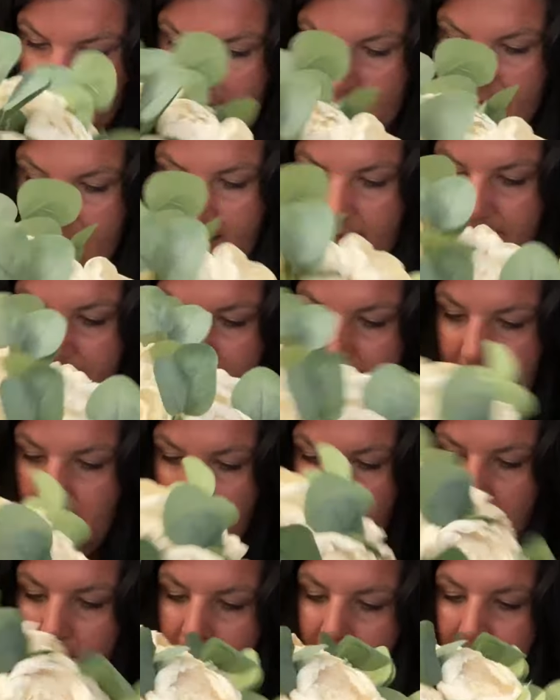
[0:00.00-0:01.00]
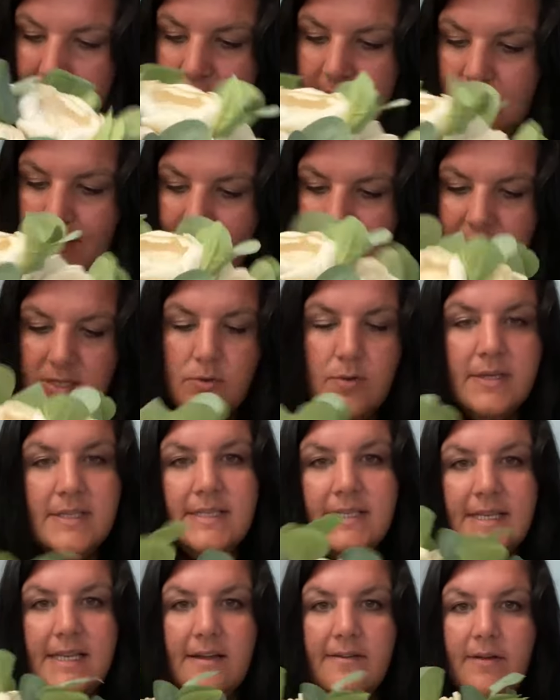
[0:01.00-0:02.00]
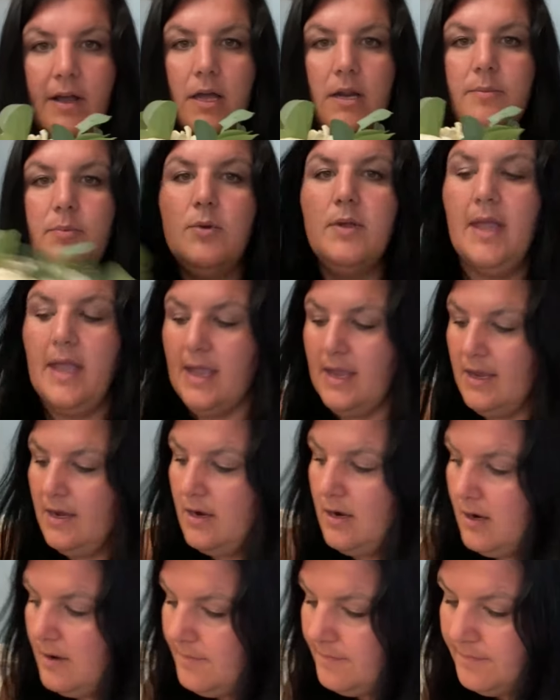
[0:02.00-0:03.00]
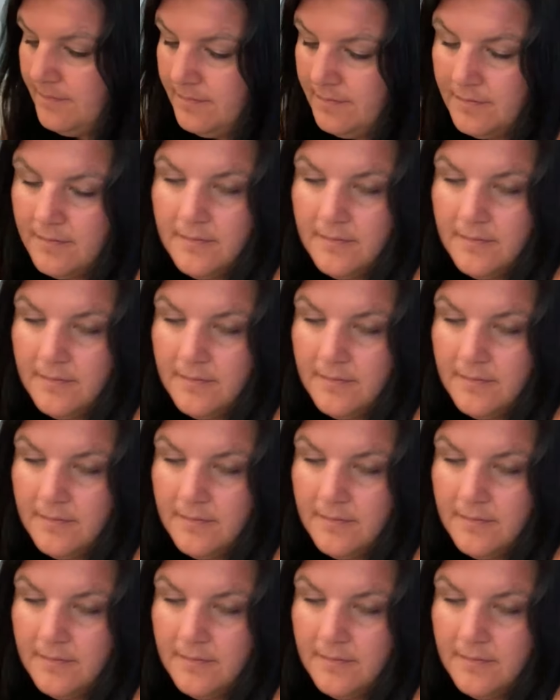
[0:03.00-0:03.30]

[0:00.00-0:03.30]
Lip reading: Okay, so as you can see, I've got a bouquet here